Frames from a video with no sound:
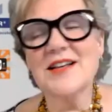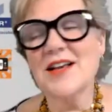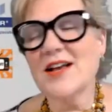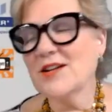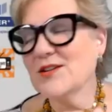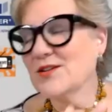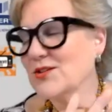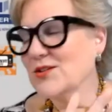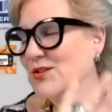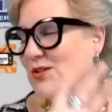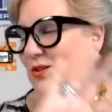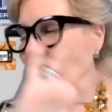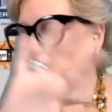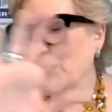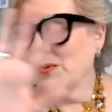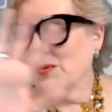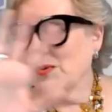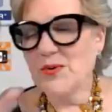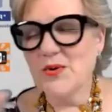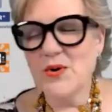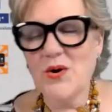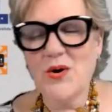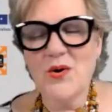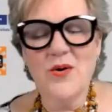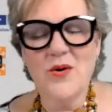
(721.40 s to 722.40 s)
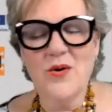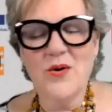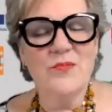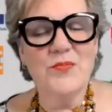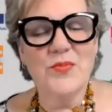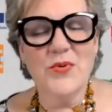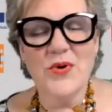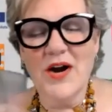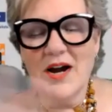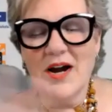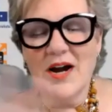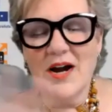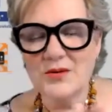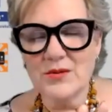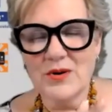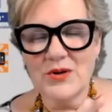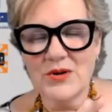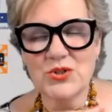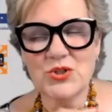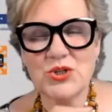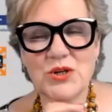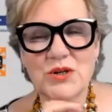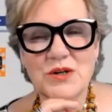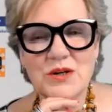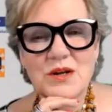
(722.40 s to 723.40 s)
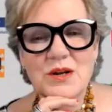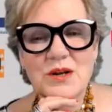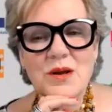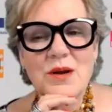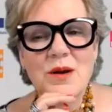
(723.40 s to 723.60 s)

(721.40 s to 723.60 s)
a super broad question,